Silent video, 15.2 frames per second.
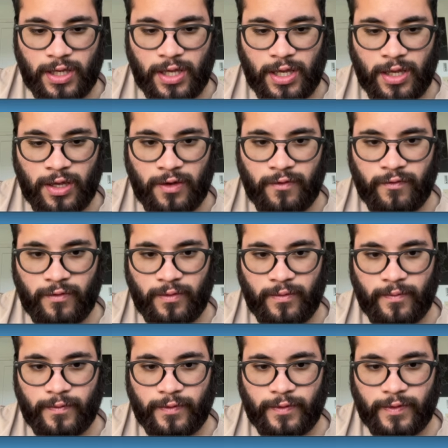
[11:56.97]
if
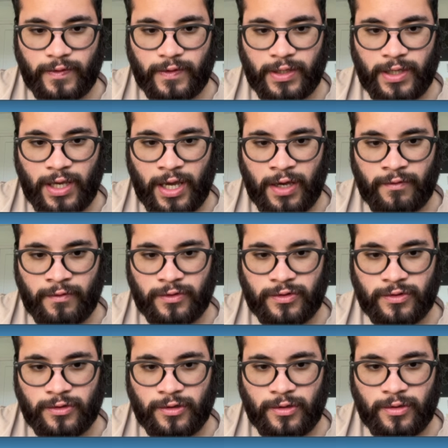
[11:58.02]
the
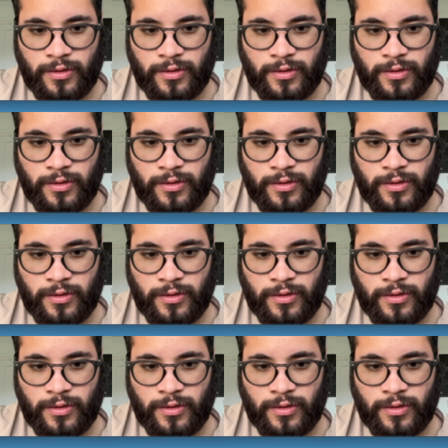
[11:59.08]
avatar